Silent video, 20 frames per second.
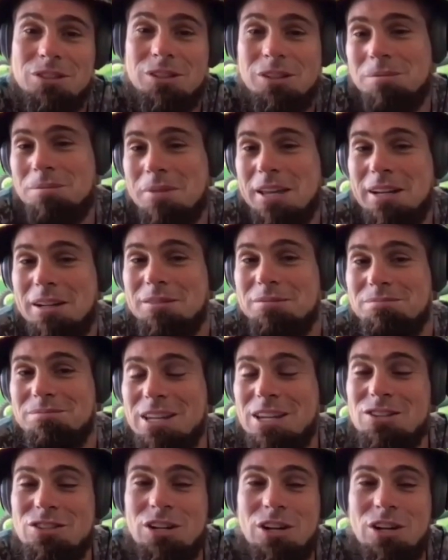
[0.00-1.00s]
So it made it
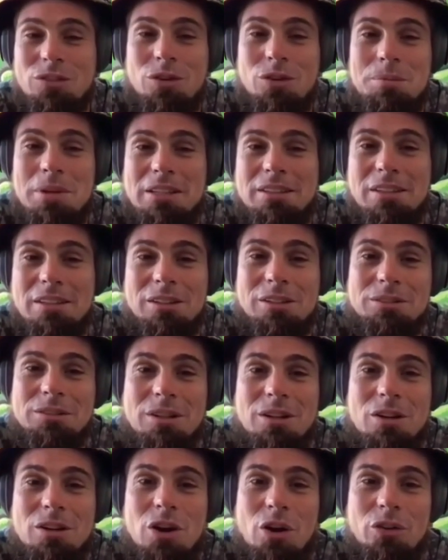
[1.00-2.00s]
easier for me to
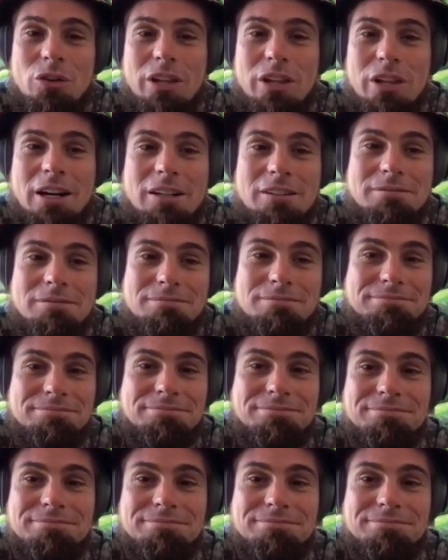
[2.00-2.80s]
go there.